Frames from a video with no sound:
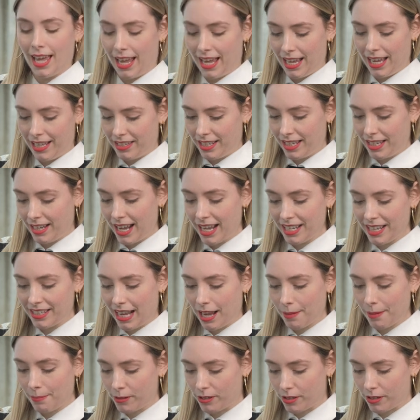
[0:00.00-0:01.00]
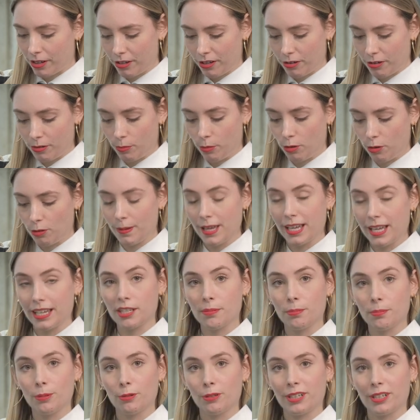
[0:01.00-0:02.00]
In today's episode, we'll be
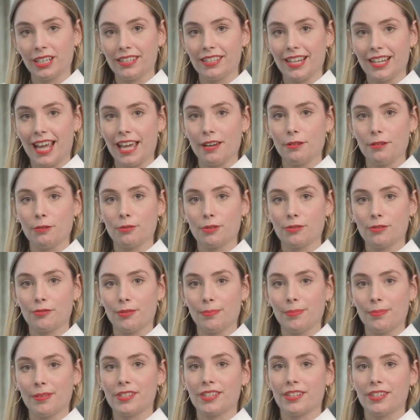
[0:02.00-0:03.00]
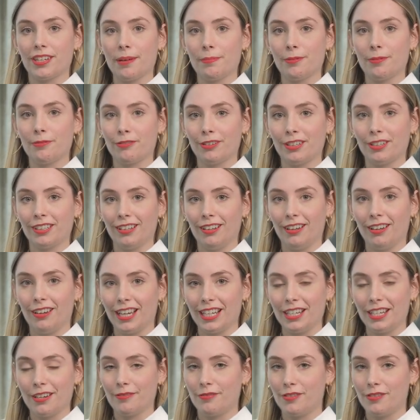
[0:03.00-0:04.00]
exploring tales from the cyber front
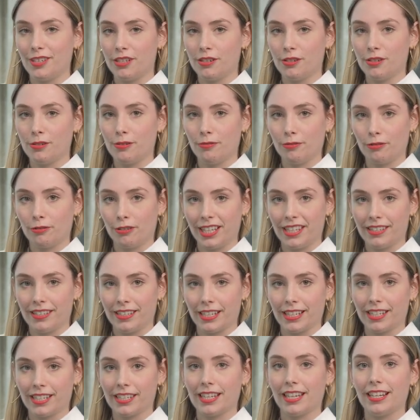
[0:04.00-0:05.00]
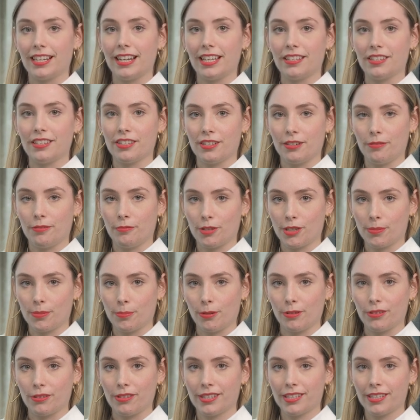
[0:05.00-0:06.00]
line of digital forensics and incident
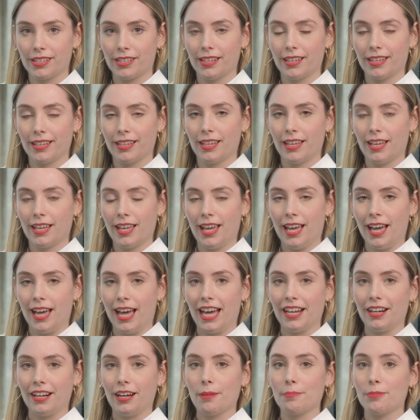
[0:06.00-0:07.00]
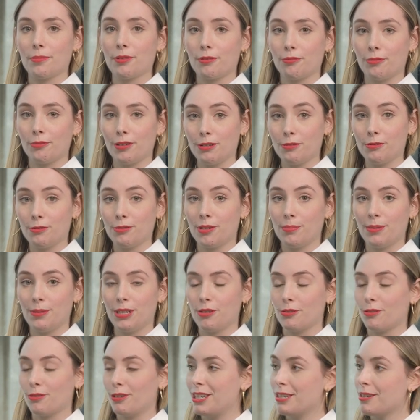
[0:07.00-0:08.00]
response. And I'm thrilled to be
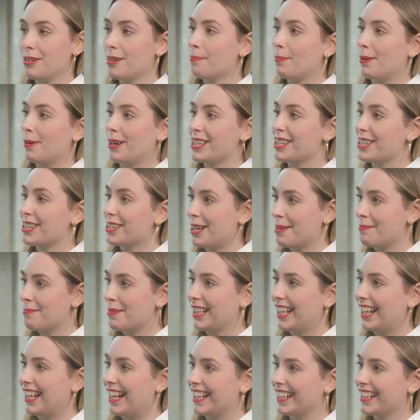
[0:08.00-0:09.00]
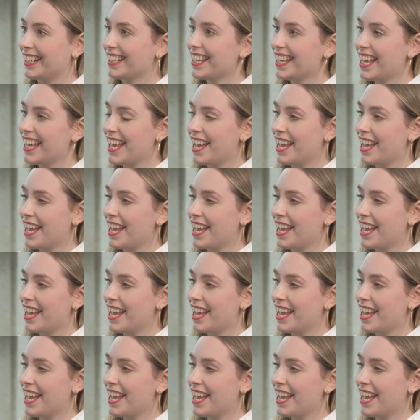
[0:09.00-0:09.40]
joined by Simon Lang,